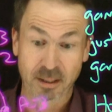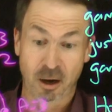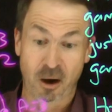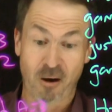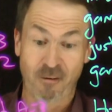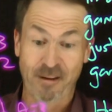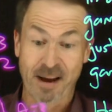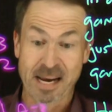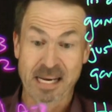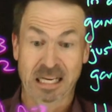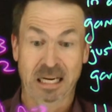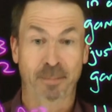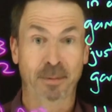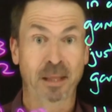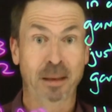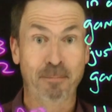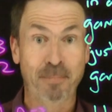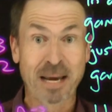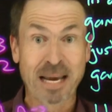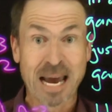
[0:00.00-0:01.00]
of ending up in
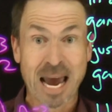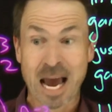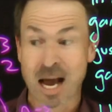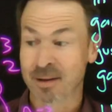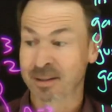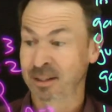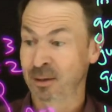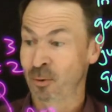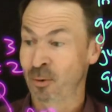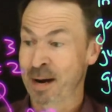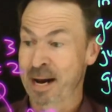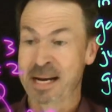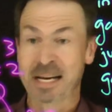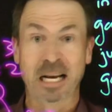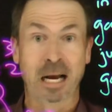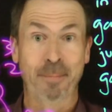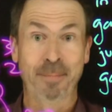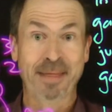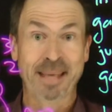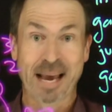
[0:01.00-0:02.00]
the B house or
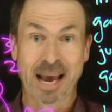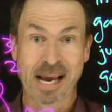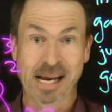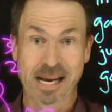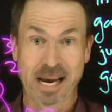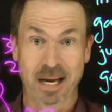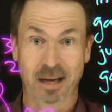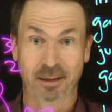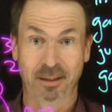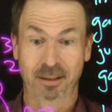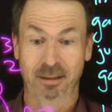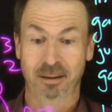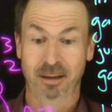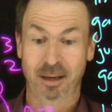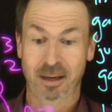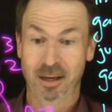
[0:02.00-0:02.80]
ending up in the A house?